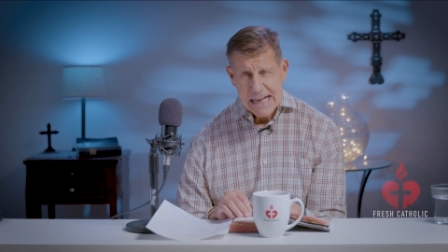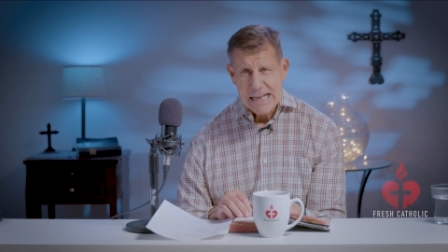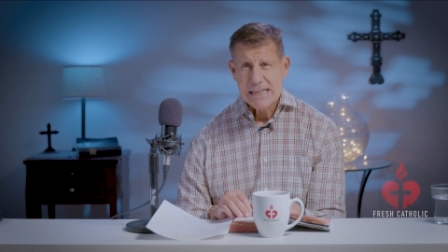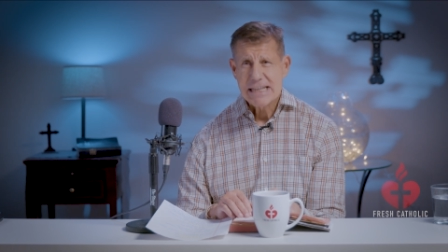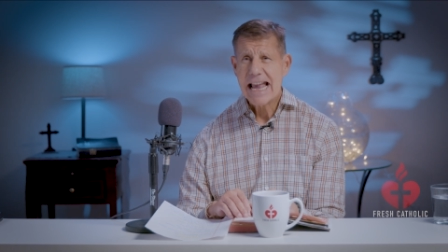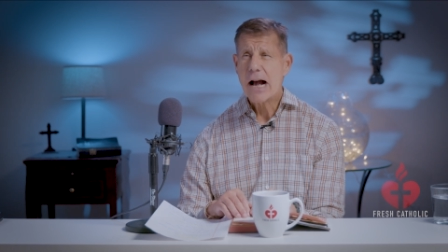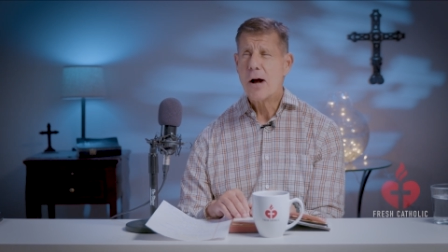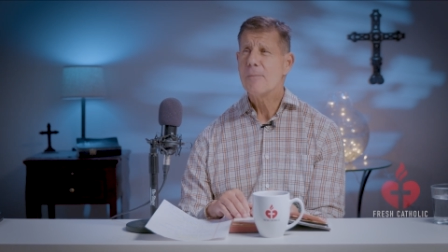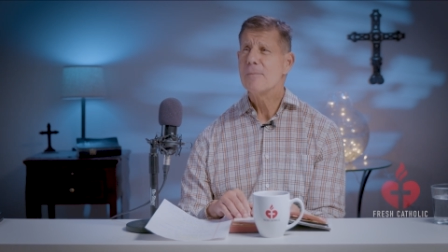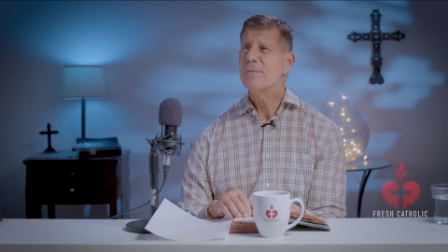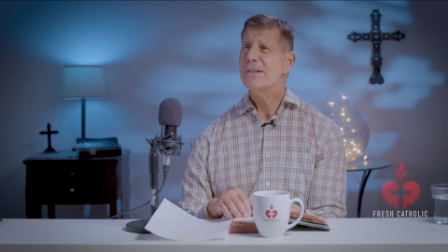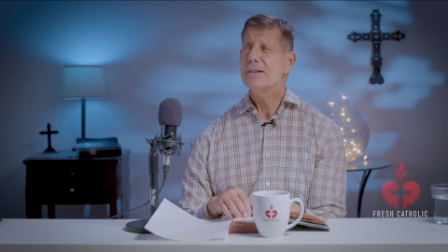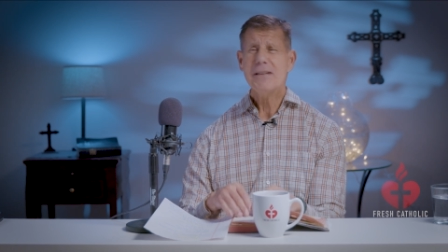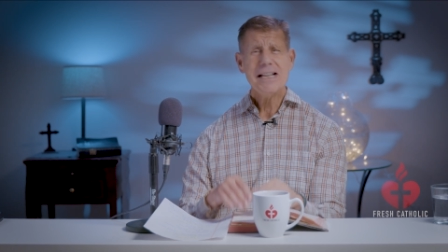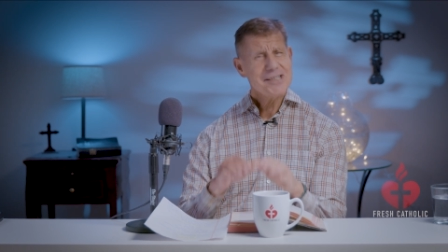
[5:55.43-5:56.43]
Now,
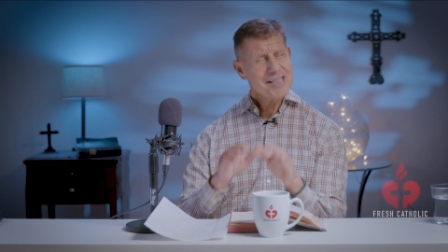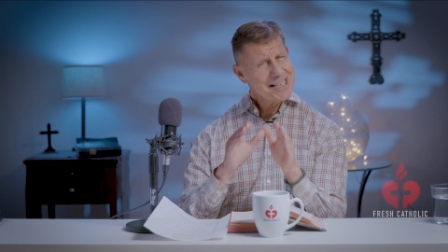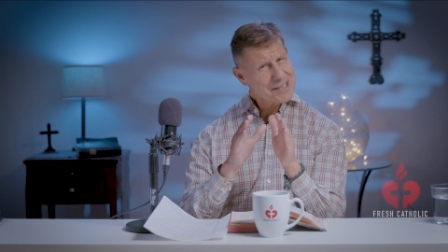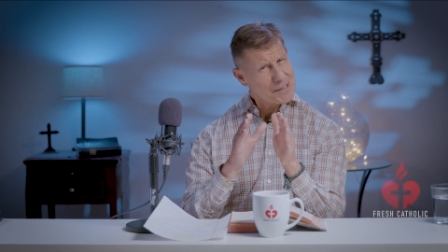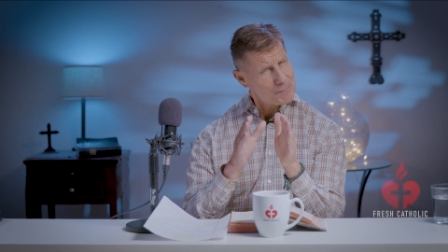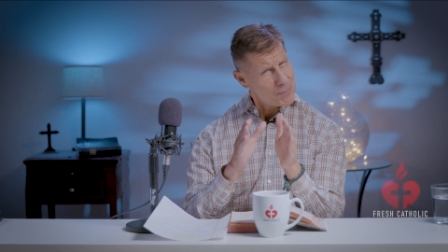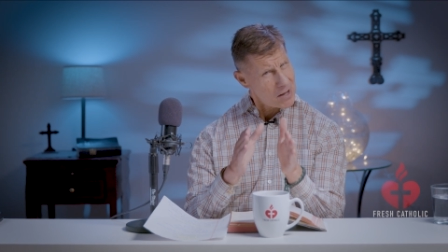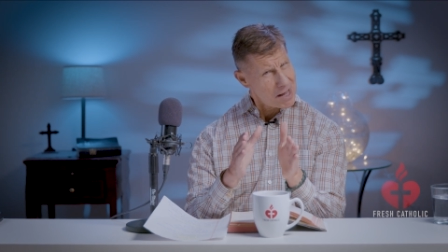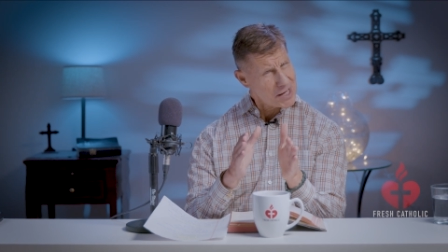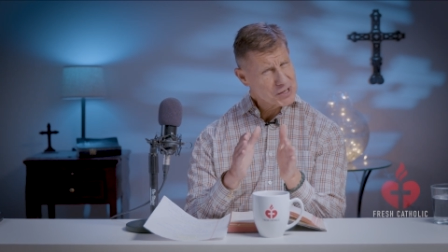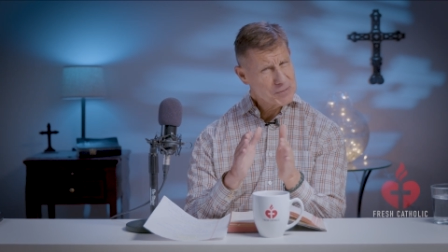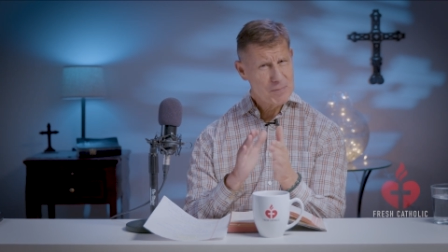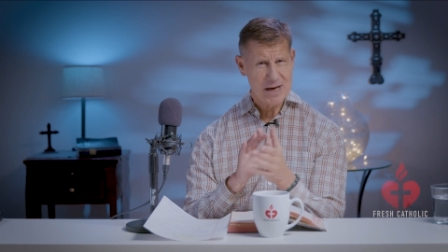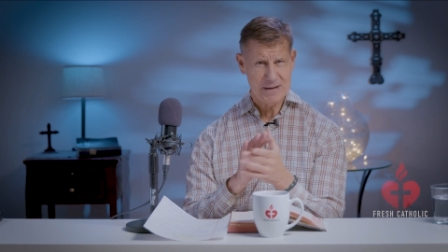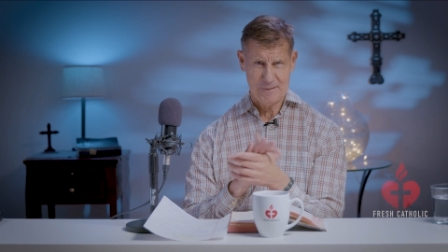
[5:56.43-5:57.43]
let's hit the pause
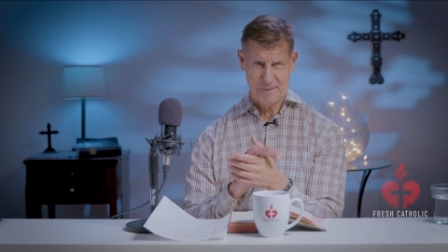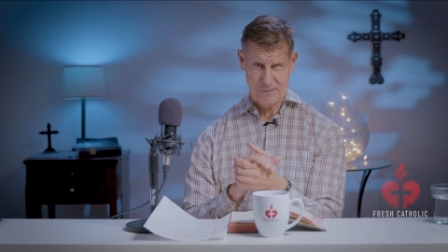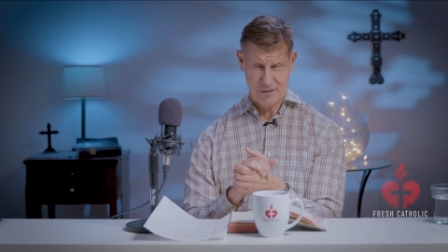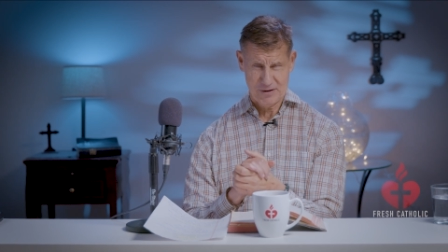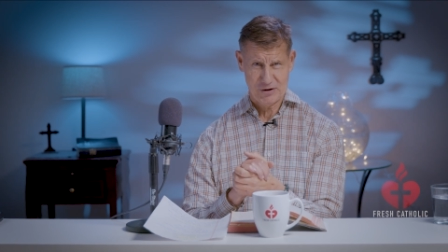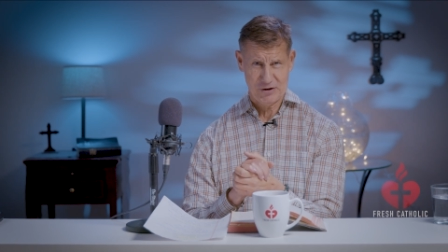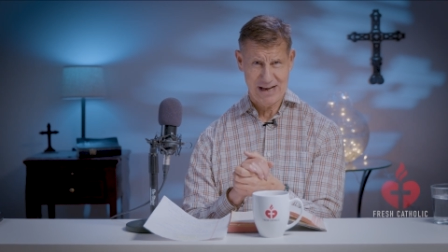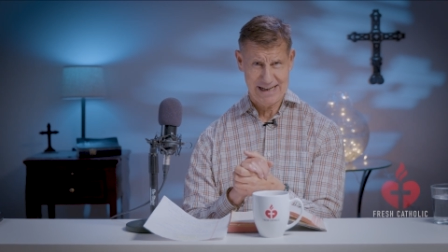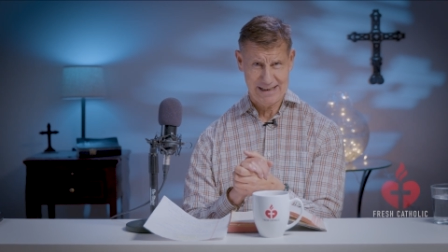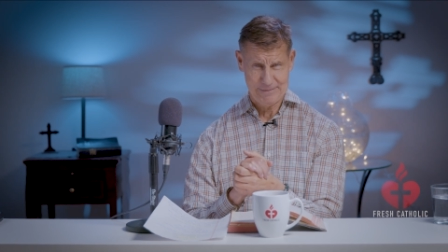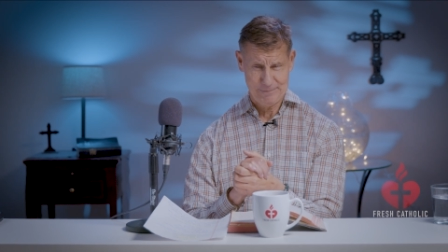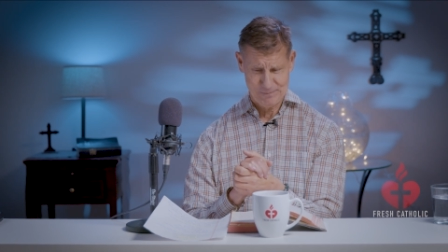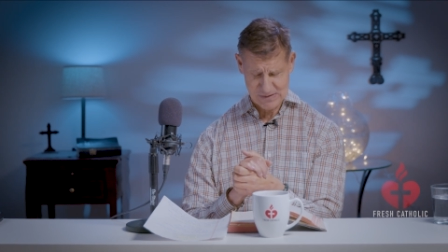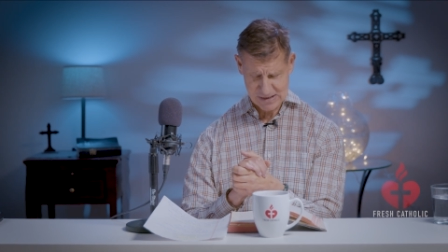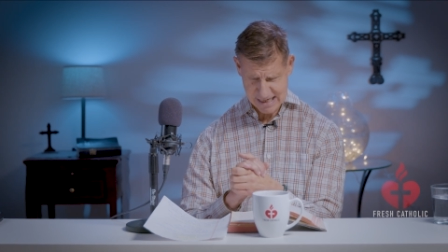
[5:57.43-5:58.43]
button for a second,
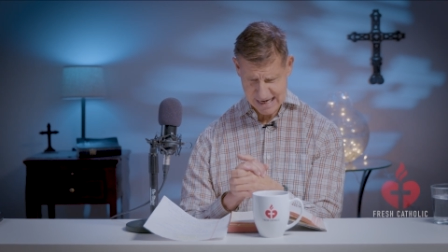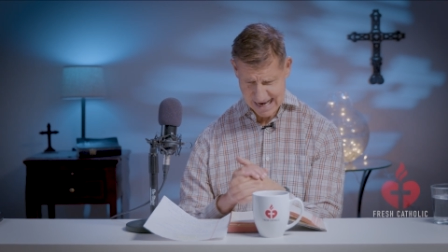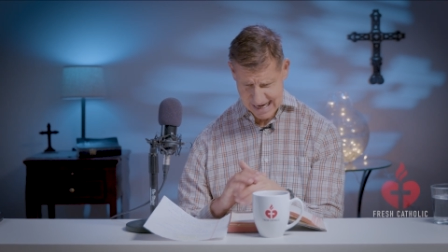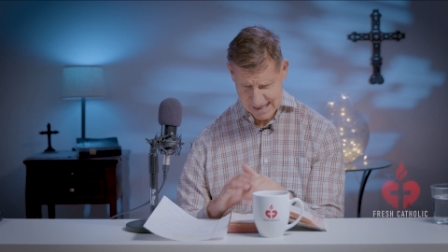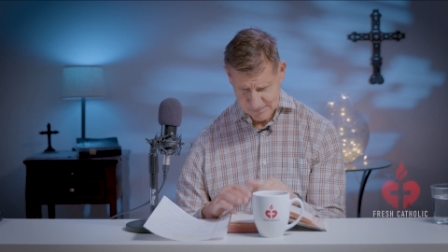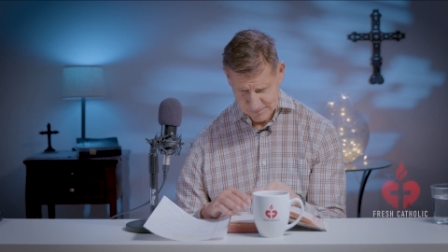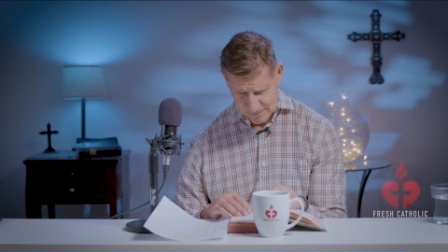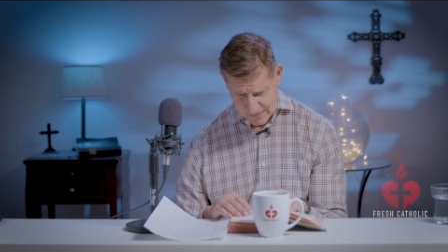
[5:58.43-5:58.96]
okay?